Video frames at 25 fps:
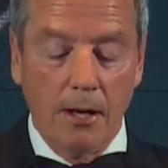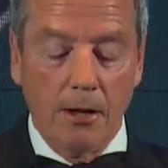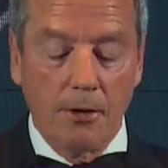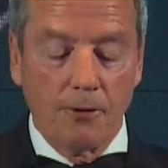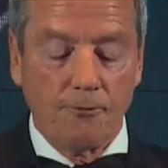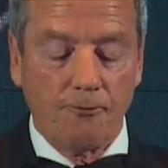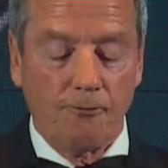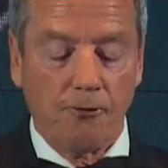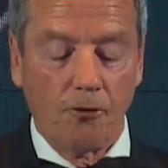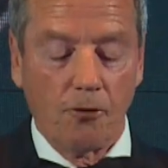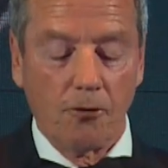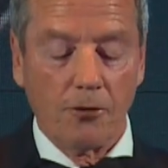
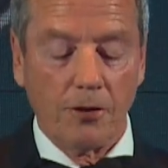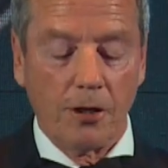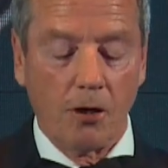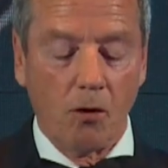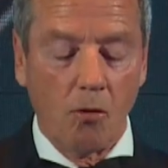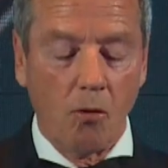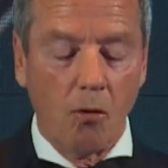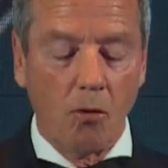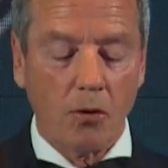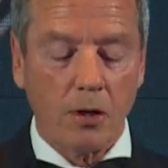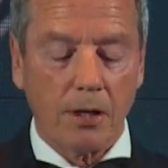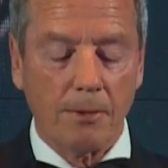for the
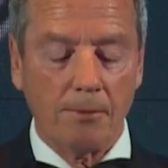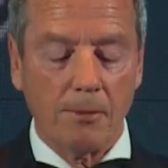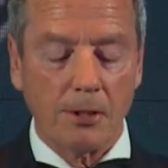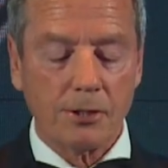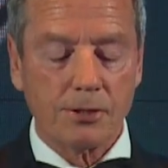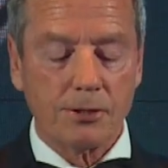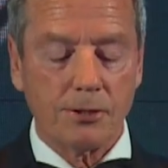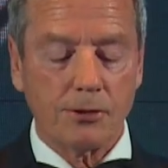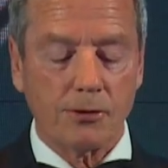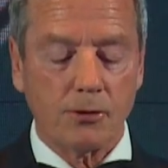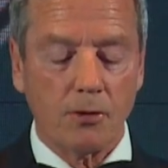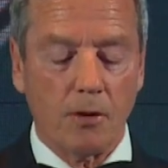Law
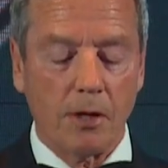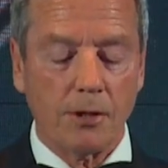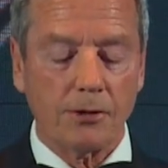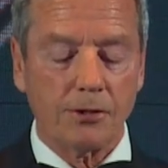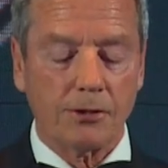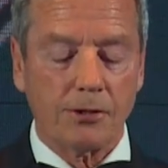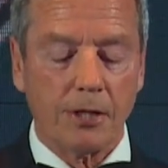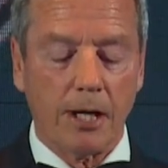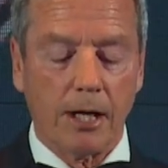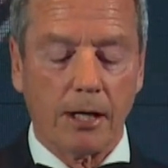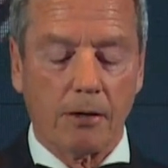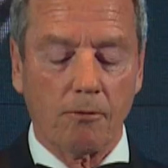Commission to
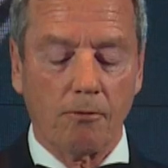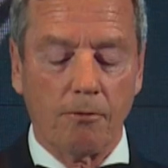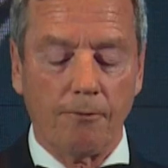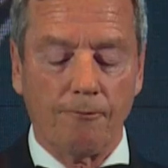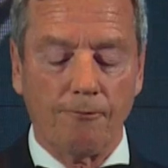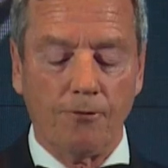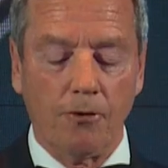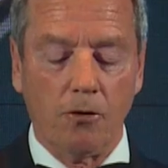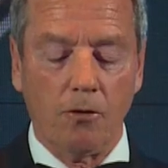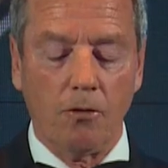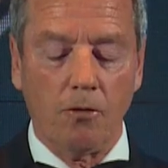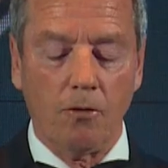undertake a
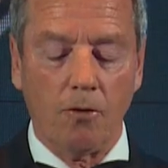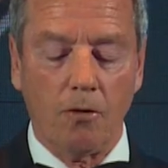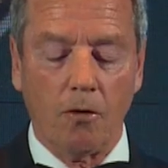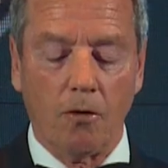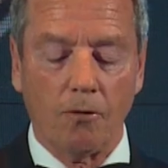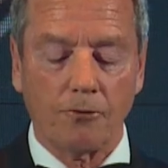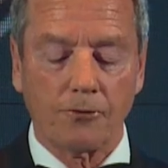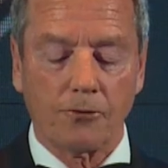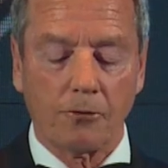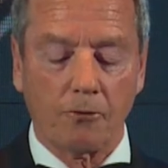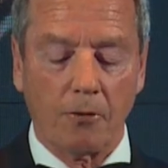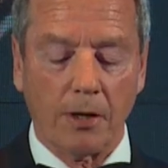review
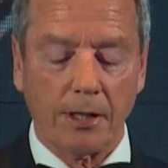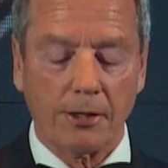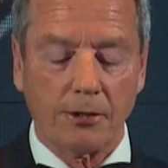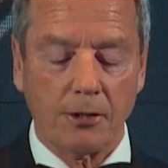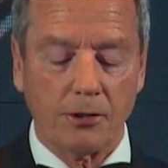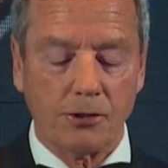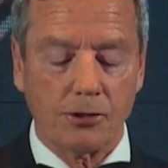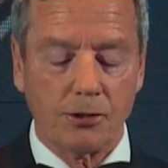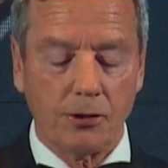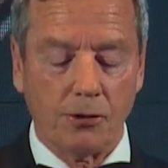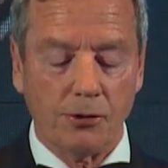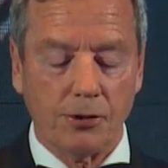of director
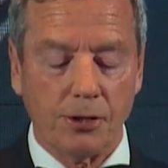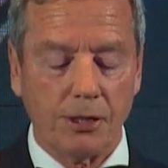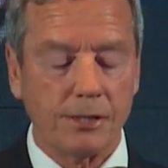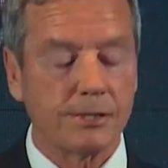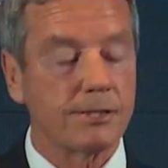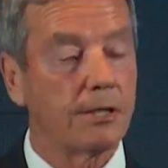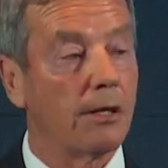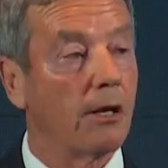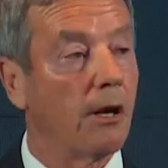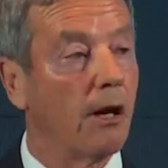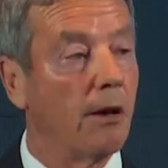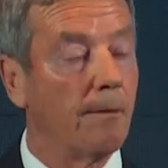duties
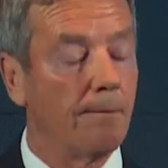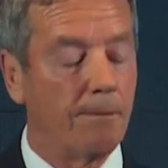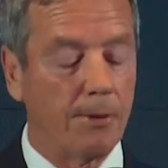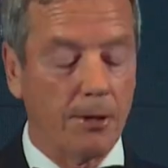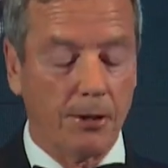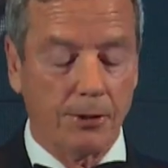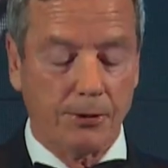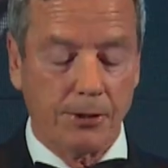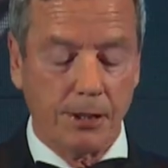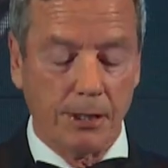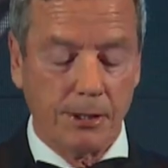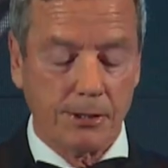and
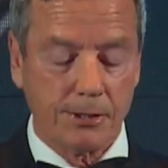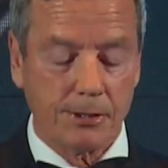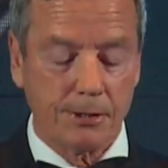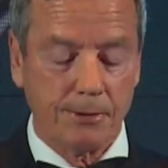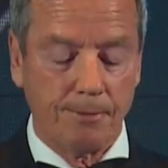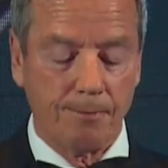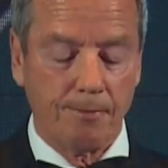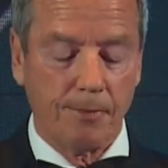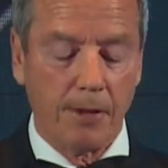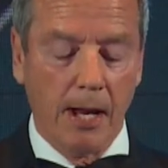liabilities.